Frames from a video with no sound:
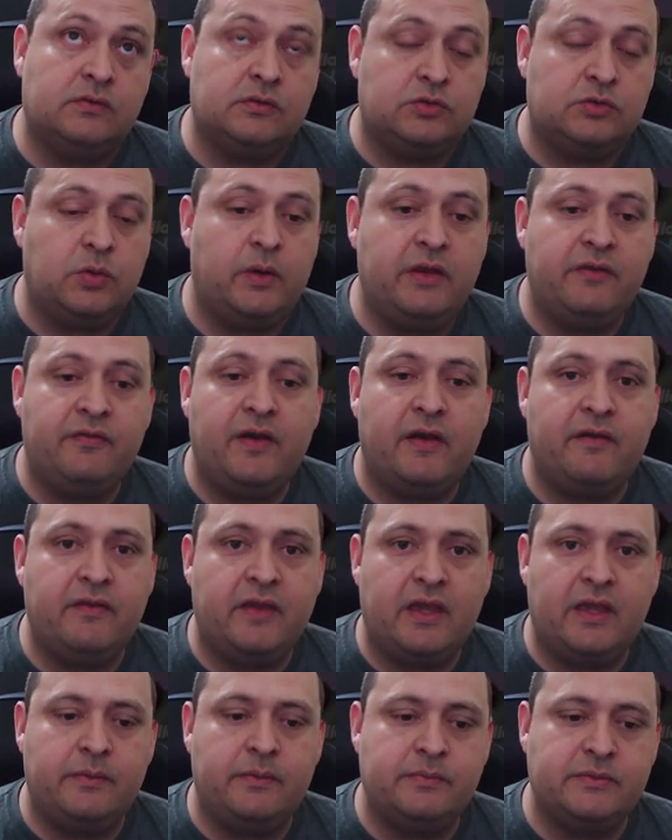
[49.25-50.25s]
25
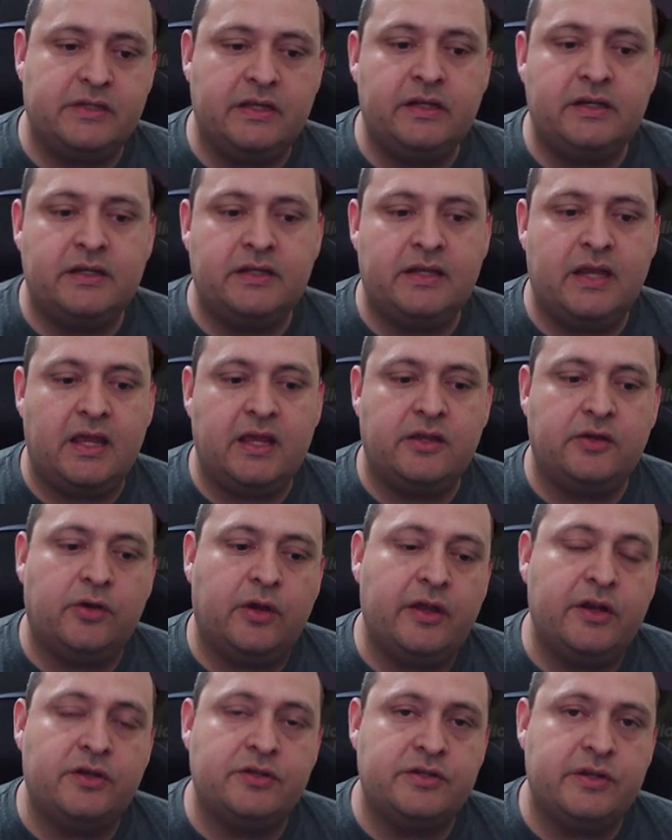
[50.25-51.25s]
games in a day, your
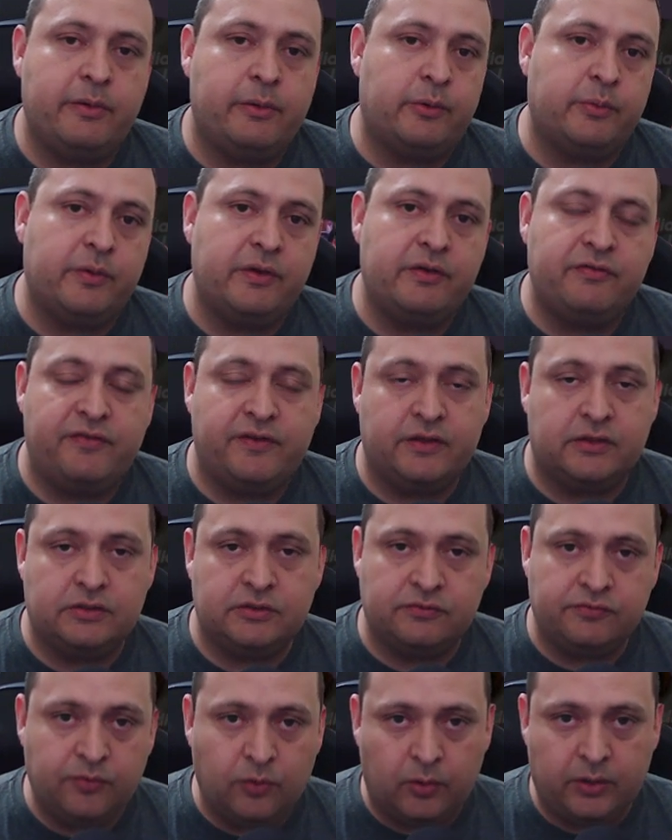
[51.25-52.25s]
energy would refill
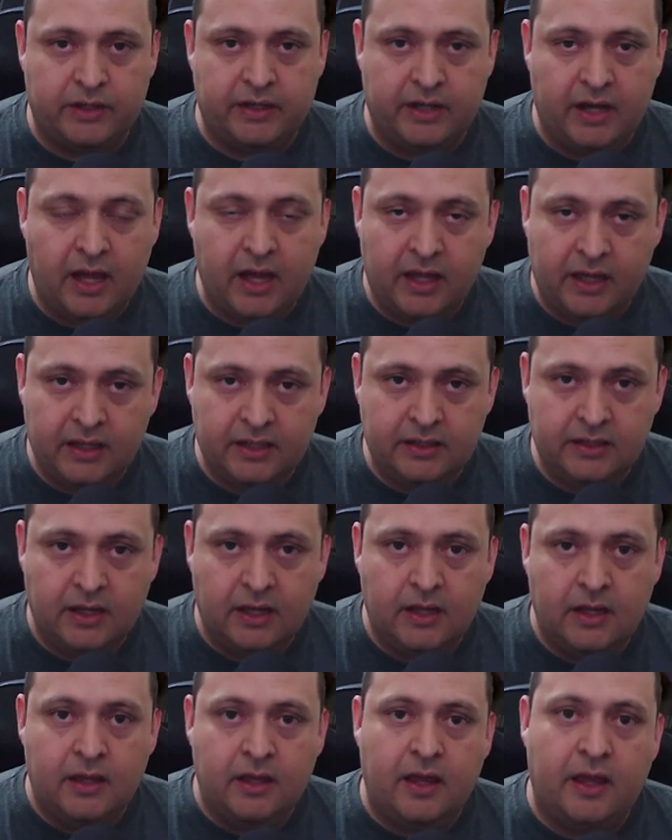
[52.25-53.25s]
to 49
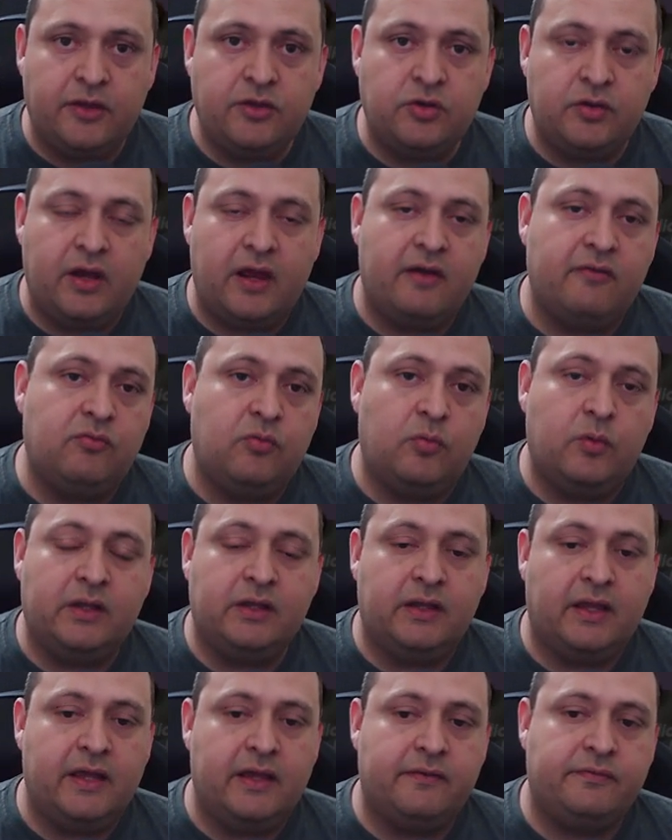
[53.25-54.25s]
and you'd have one
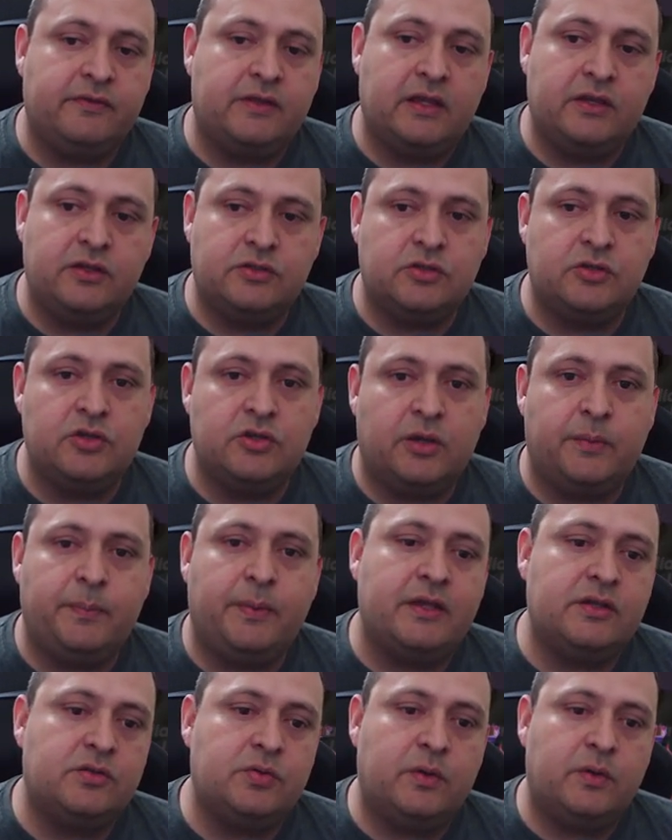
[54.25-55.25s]
left. And so you could
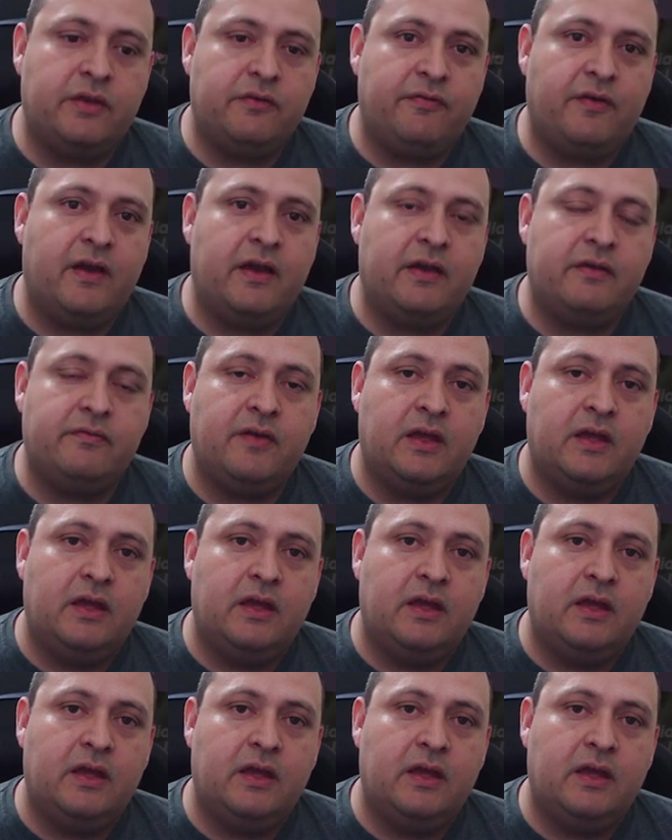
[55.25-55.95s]
pay 25